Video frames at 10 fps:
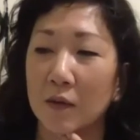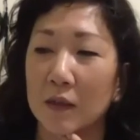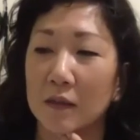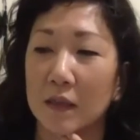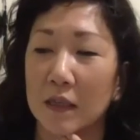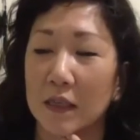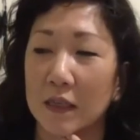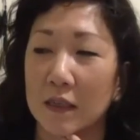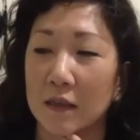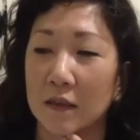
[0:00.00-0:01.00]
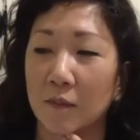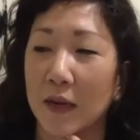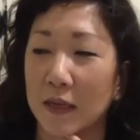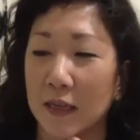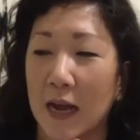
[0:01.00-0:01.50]
is
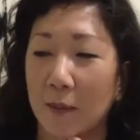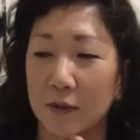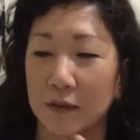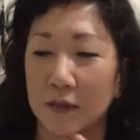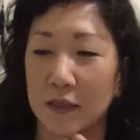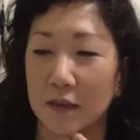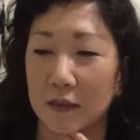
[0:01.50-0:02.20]
it happened in